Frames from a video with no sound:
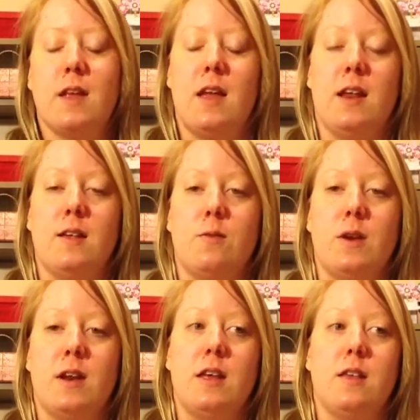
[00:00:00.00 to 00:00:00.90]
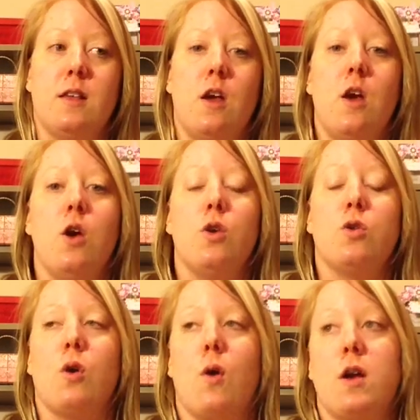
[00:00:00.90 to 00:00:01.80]
it is what it is.
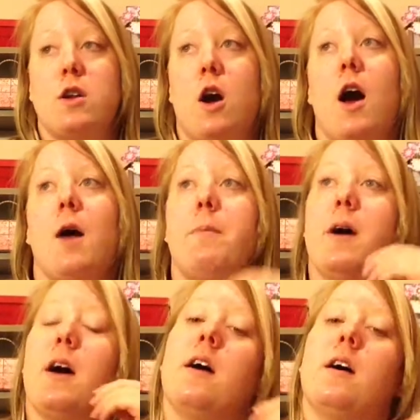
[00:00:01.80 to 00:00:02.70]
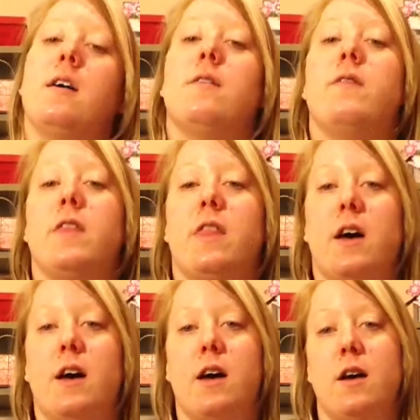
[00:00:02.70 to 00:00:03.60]
So on top of
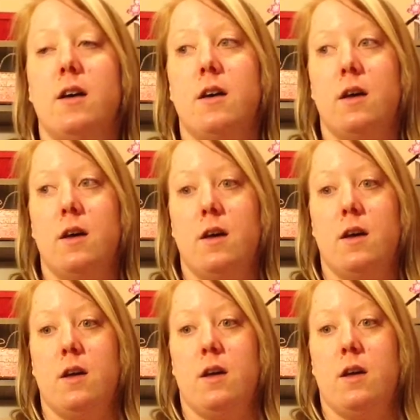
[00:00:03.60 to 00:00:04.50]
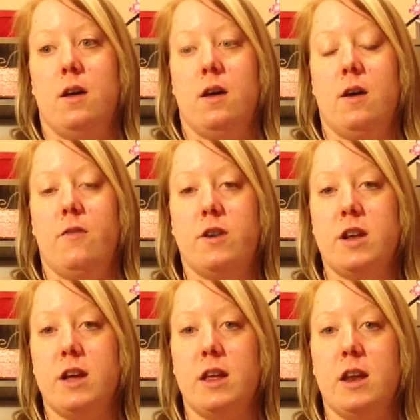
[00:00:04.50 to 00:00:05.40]
the
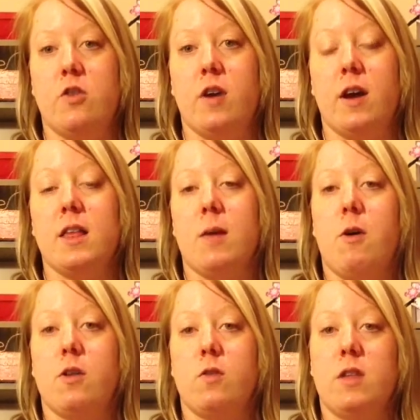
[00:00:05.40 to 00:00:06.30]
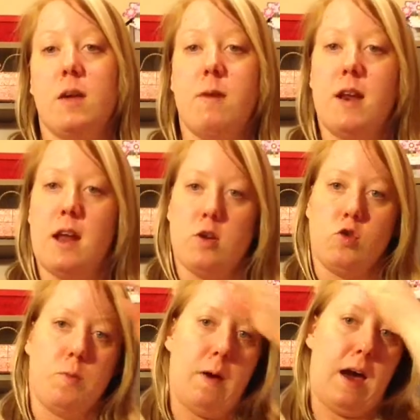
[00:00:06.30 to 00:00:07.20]
fertility drugs, I'm also seeing my
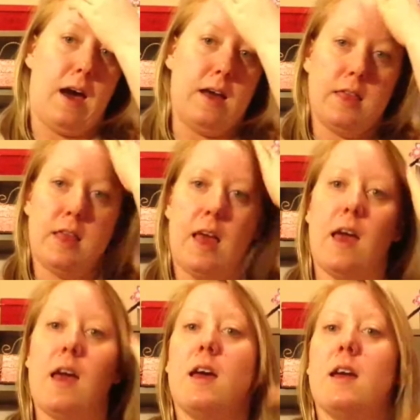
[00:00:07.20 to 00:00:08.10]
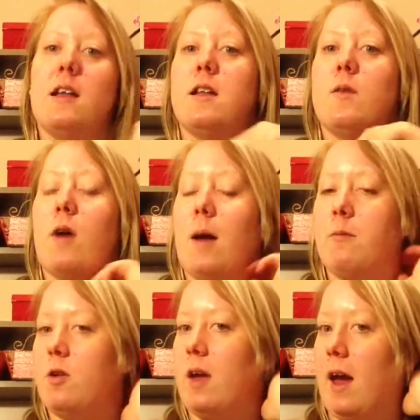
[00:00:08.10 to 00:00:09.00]
naturopath, and I'm
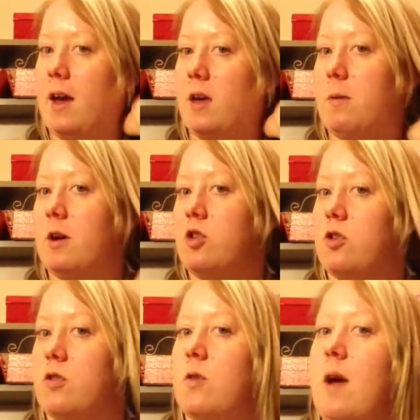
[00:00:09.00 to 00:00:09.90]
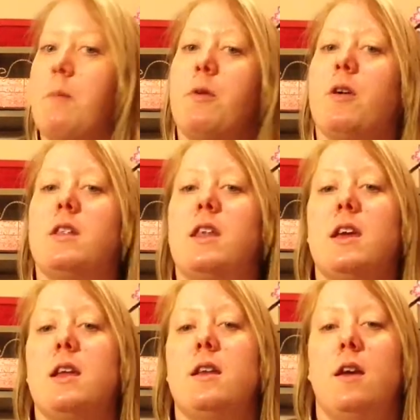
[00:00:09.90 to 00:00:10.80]
doing acupuncture. So I booked
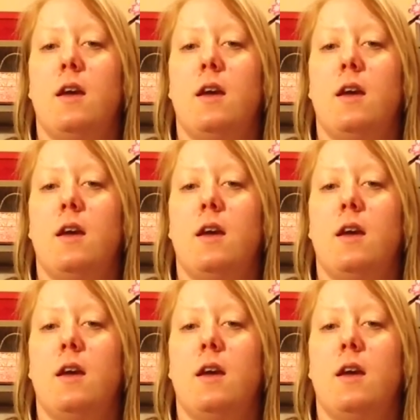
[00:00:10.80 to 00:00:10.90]
in